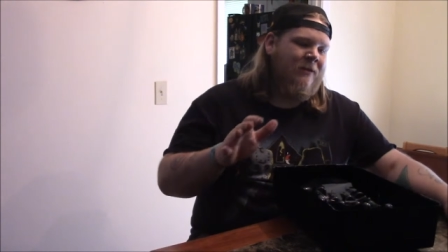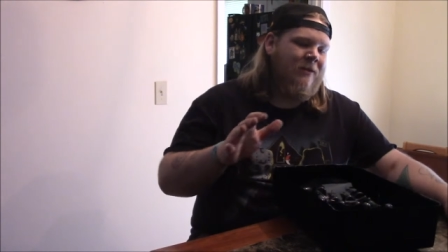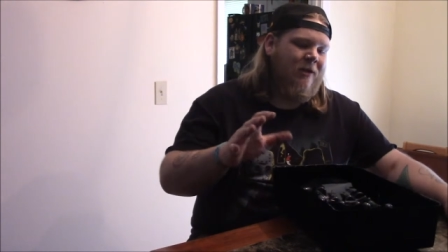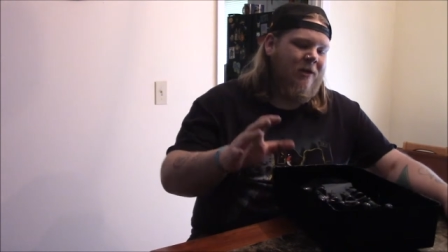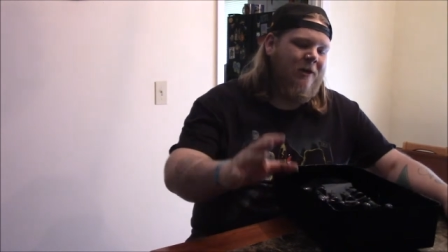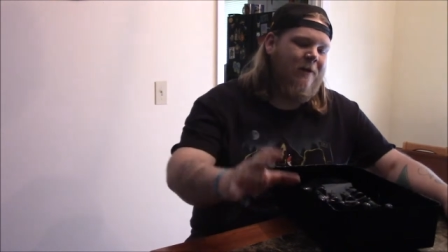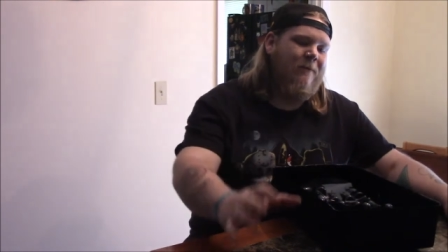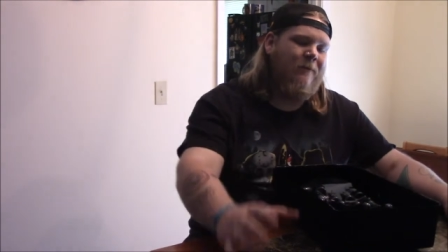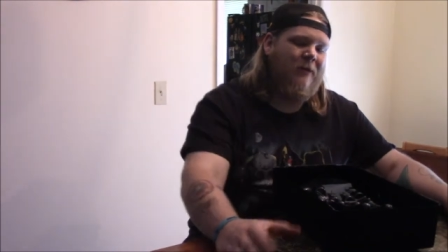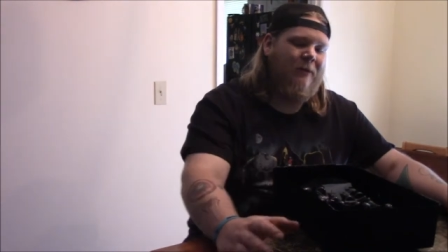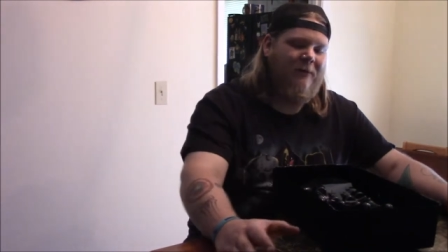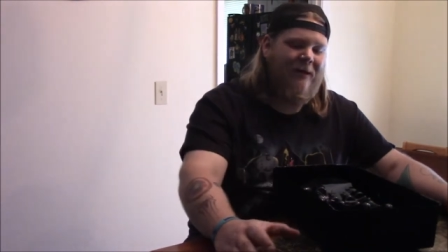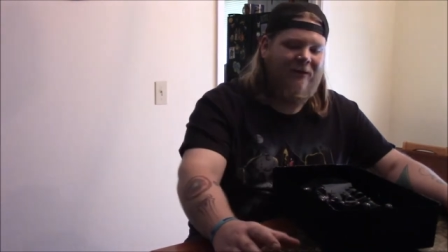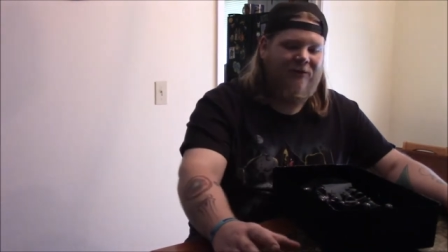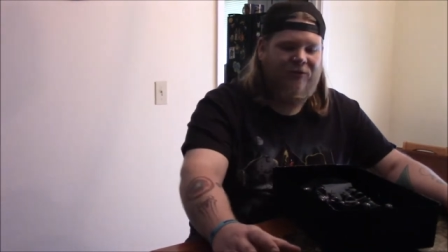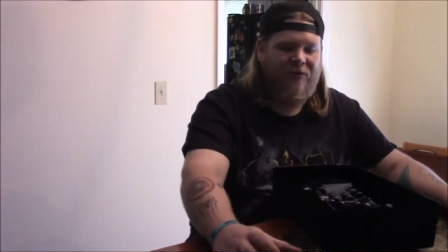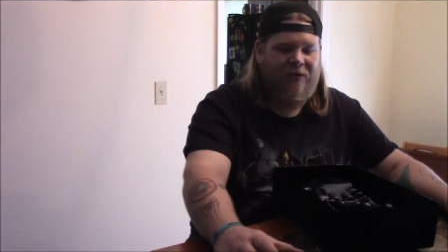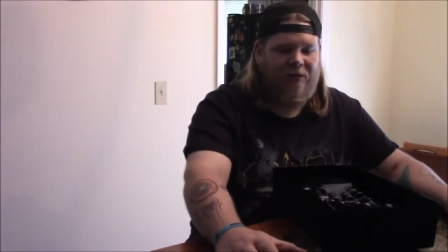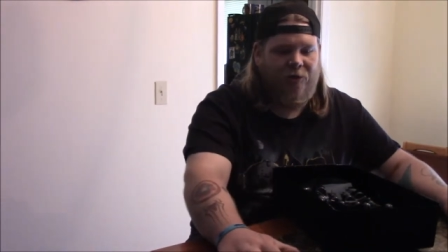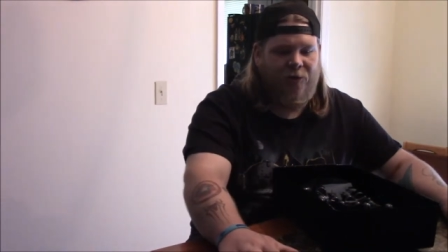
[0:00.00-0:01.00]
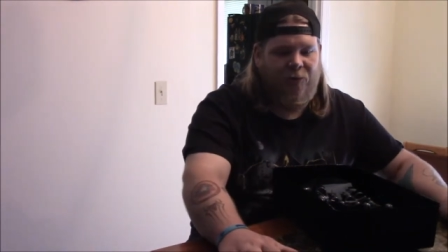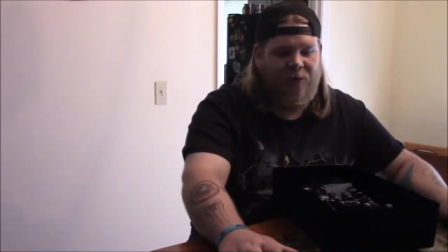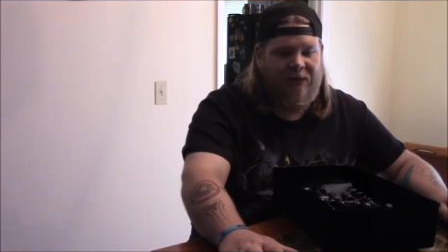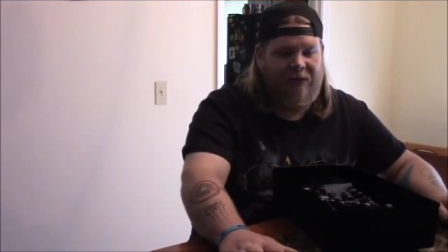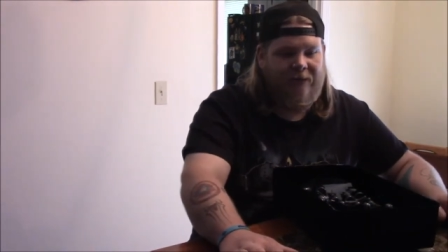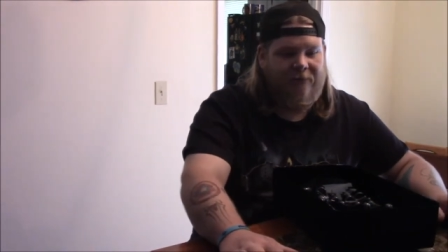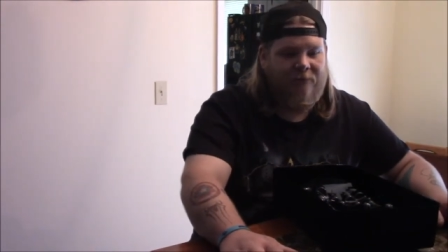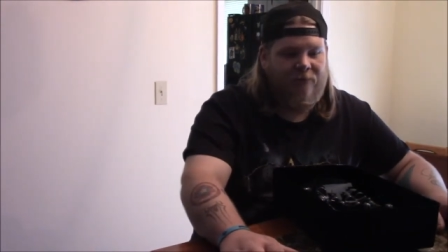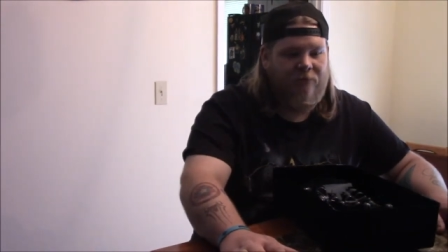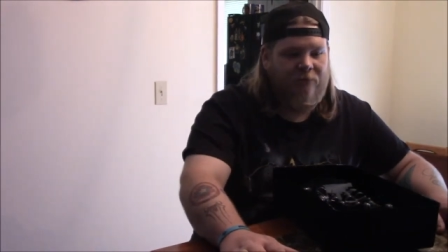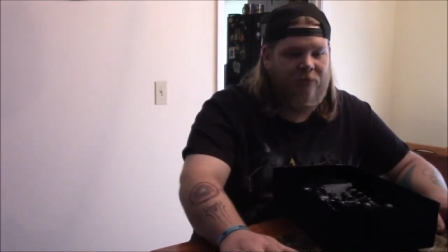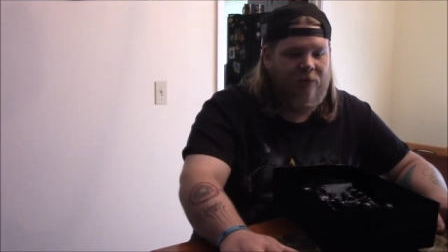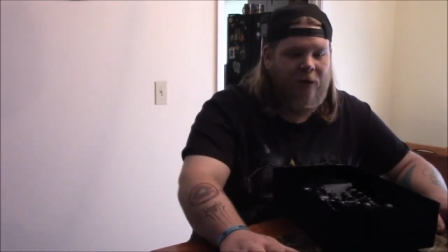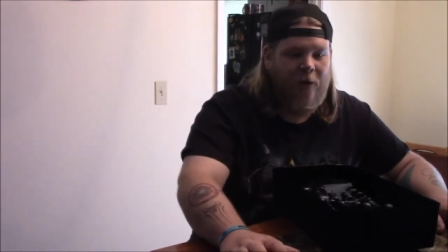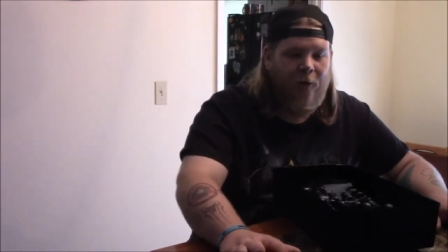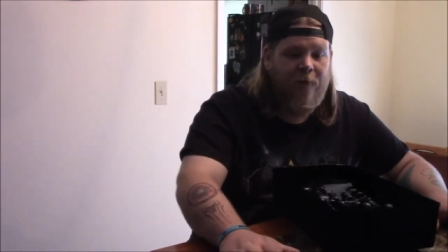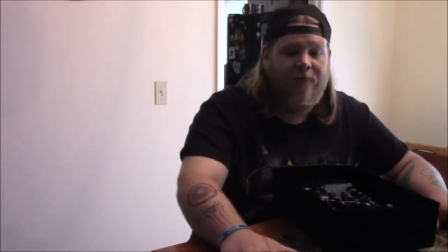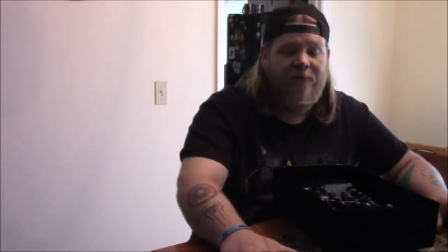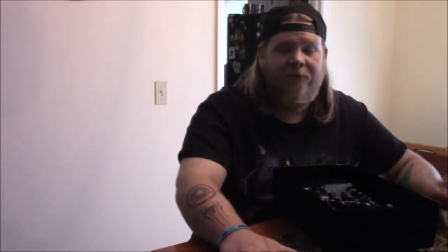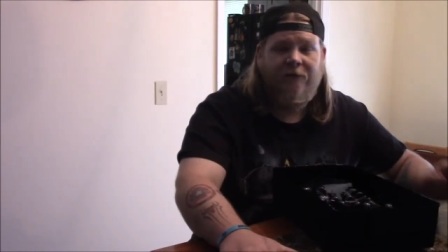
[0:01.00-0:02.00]
Um, but I'm actually going,
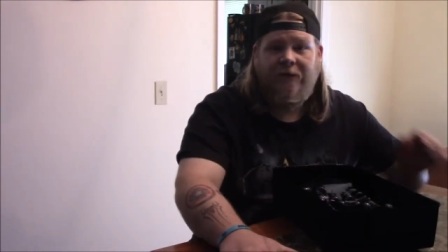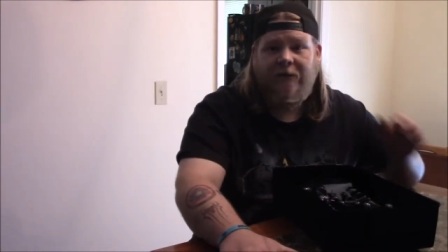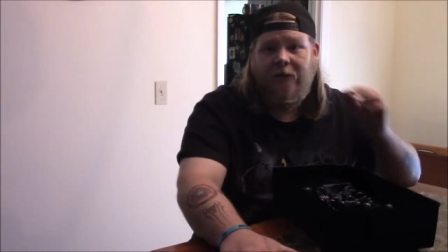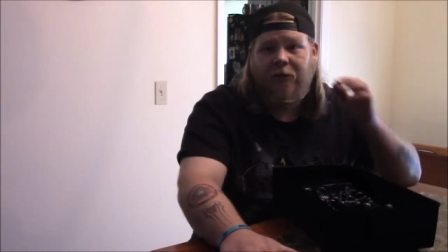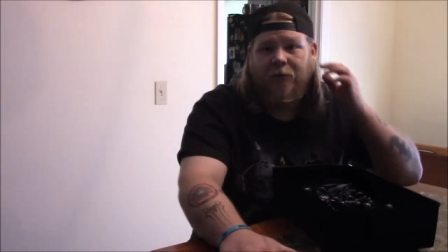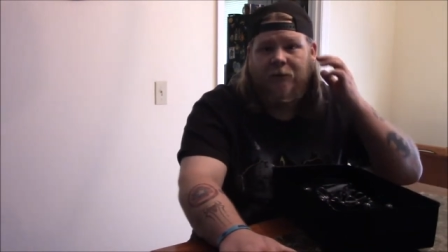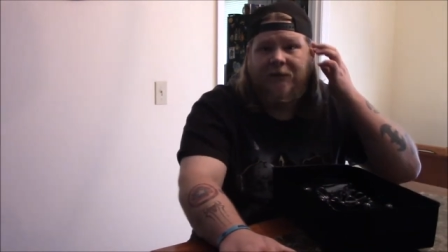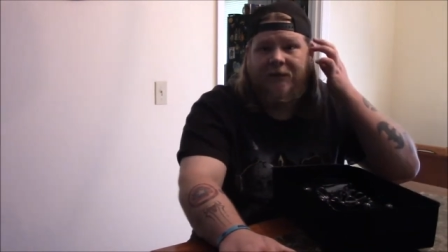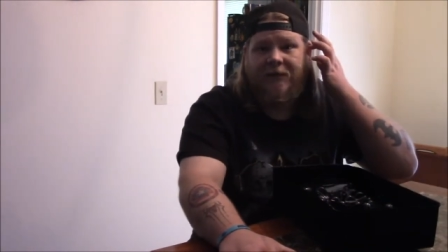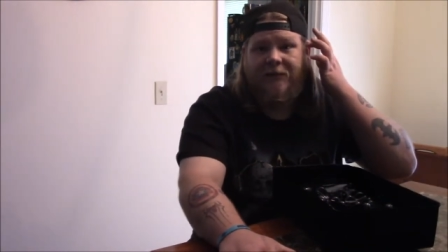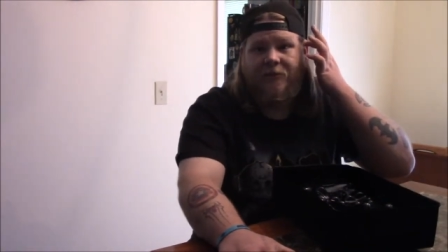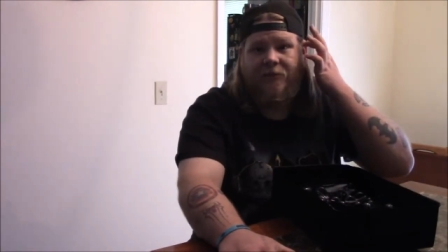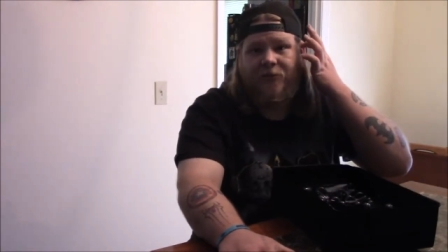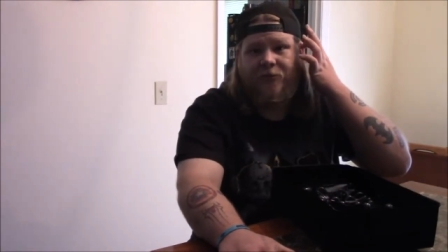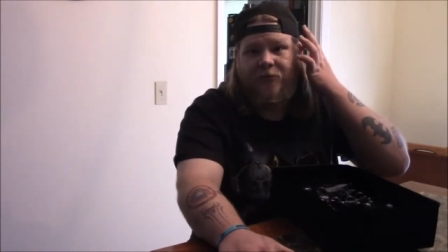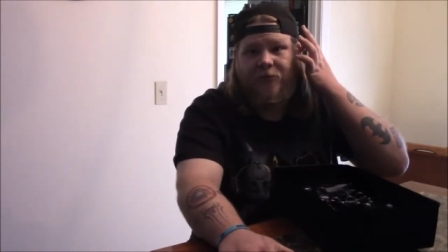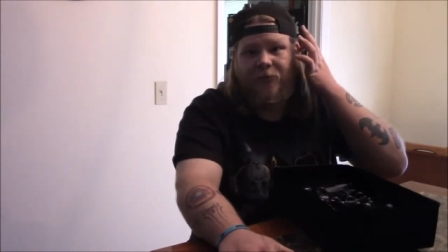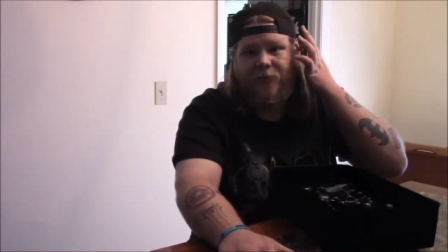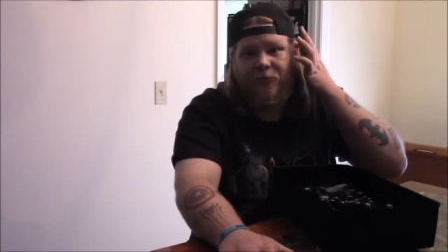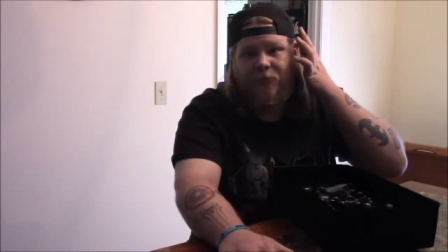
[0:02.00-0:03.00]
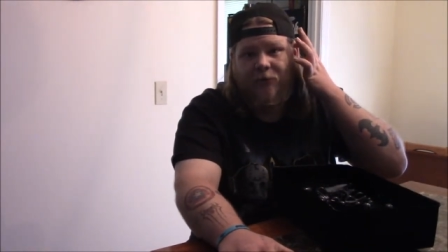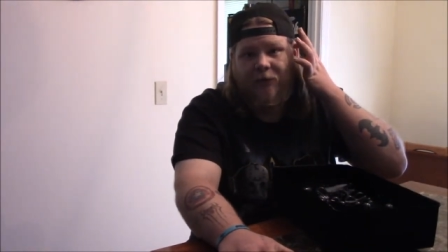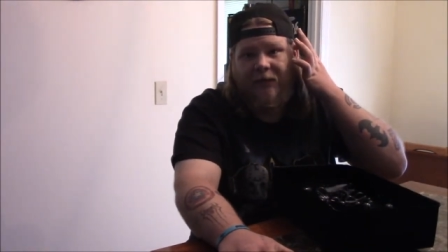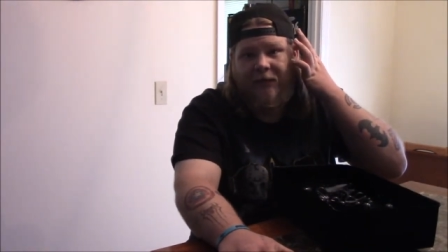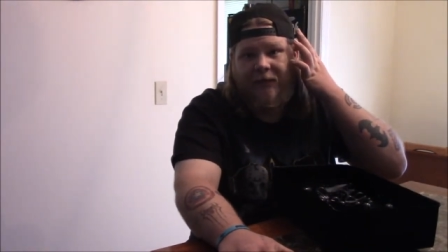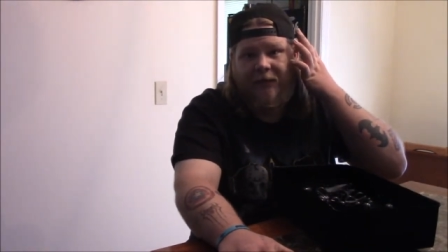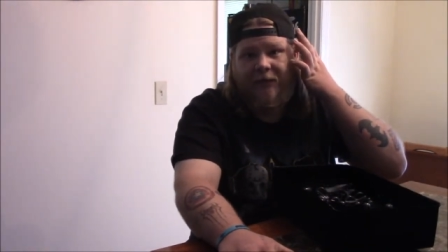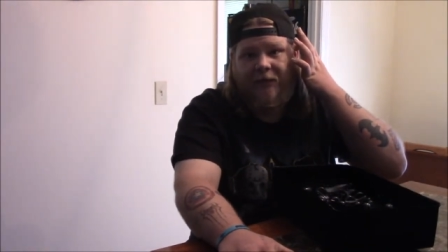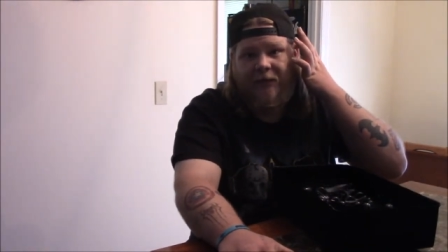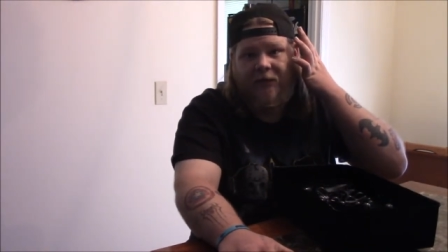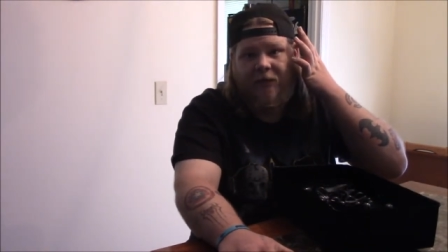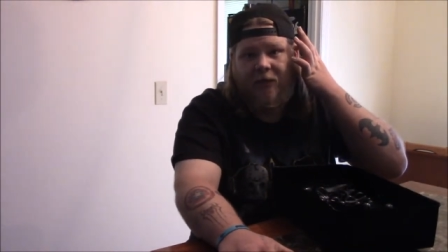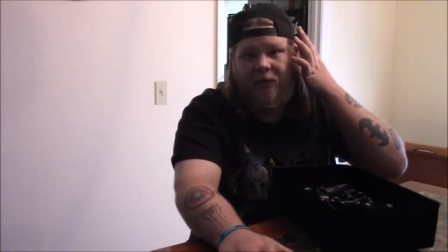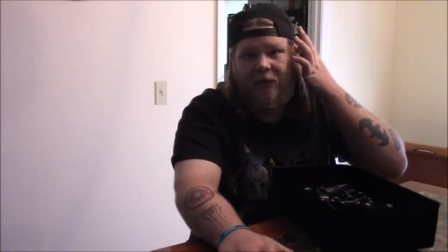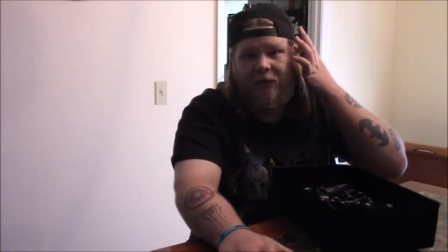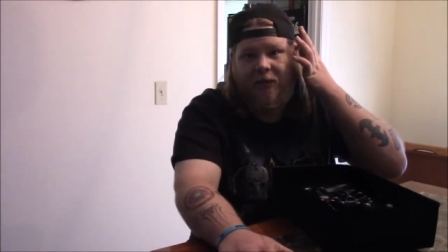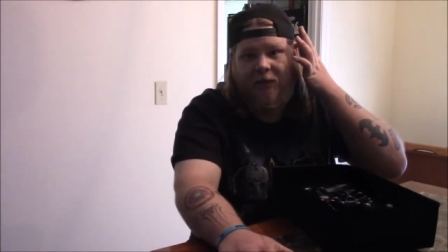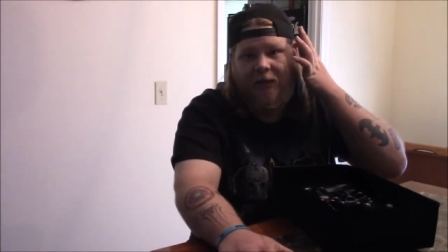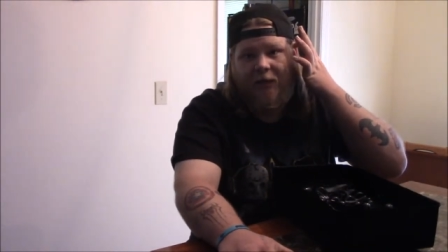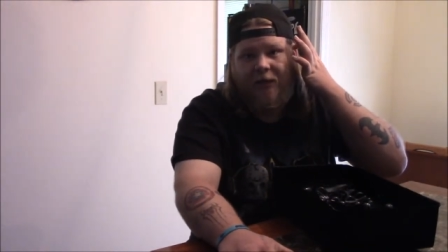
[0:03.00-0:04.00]
hopefully going to a
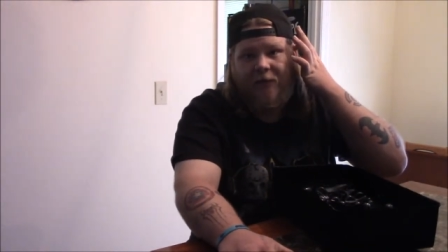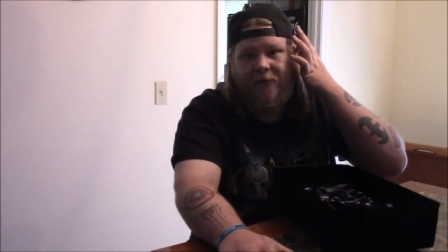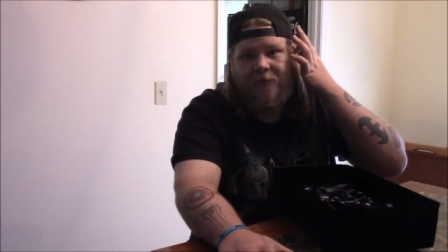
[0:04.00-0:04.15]
uh,